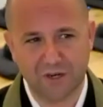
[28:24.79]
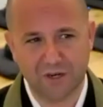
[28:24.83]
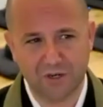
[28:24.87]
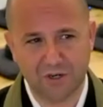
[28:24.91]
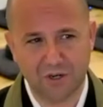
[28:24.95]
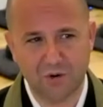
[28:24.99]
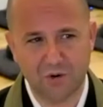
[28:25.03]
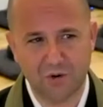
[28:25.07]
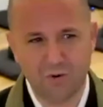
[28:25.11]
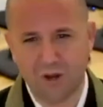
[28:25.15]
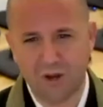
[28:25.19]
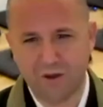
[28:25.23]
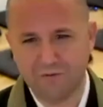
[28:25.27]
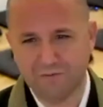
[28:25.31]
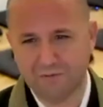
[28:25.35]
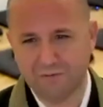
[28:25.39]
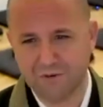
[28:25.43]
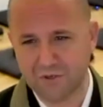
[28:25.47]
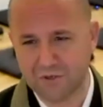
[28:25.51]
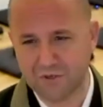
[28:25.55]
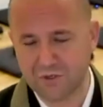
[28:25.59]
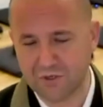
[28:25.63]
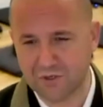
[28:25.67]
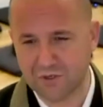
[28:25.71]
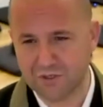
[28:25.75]
Go off and
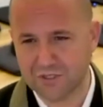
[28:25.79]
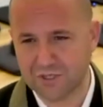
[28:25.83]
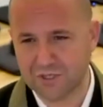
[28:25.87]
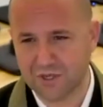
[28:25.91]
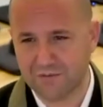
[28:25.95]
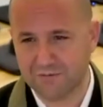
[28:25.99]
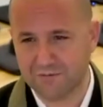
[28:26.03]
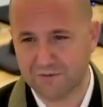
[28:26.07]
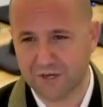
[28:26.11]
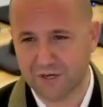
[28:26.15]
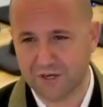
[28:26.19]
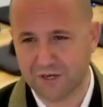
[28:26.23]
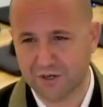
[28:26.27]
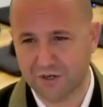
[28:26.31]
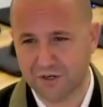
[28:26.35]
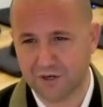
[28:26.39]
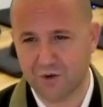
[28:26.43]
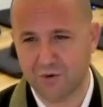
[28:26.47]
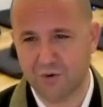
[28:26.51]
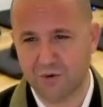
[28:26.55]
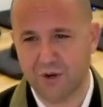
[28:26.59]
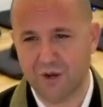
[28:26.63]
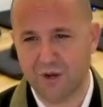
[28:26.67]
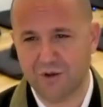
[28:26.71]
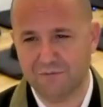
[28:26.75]
do your self-care.
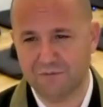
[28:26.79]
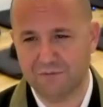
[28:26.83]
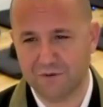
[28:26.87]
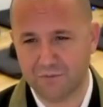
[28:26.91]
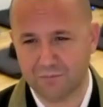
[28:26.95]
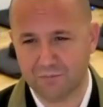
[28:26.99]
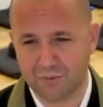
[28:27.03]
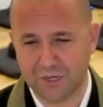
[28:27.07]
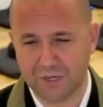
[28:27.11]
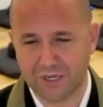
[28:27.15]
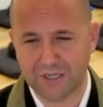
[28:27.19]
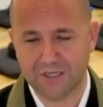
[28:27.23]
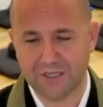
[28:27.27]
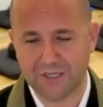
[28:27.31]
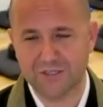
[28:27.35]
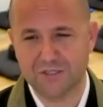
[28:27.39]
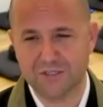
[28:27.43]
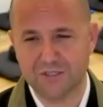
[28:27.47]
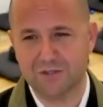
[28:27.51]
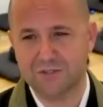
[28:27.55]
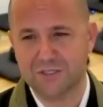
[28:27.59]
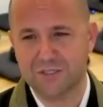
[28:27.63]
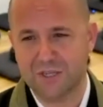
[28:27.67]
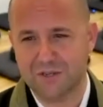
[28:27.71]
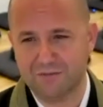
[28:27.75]
Go off and practice your
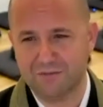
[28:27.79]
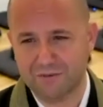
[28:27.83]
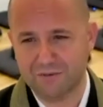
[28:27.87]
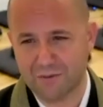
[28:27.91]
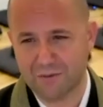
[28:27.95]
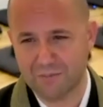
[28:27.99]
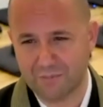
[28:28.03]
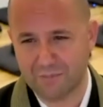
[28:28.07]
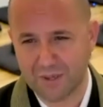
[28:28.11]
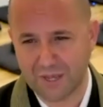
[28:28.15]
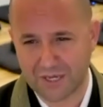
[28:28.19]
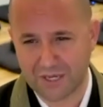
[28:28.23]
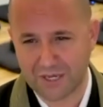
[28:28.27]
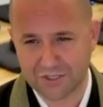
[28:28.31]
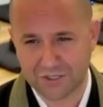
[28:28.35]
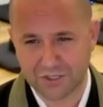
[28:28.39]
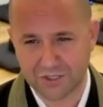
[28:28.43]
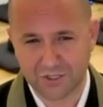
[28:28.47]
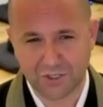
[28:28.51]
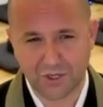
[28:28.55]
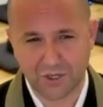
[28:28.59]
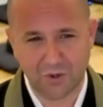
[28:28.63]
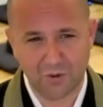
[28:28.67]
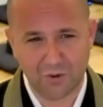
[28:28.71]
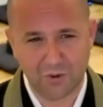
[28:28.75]
self-compassion.
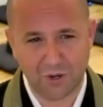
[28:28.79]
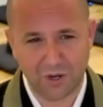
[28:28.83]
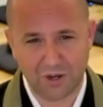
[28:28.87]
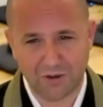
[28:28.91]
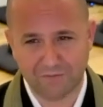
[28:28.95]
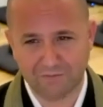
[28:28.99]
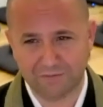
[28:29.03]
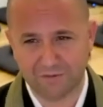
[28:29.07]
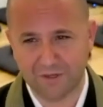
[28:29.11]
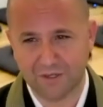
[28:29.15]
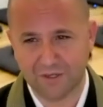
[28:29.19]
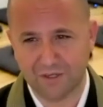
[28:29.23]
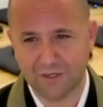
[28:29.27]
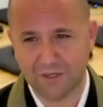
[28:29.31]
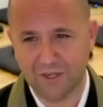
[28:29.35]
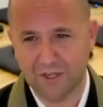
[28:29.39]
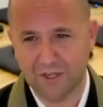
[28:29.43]
Go off and,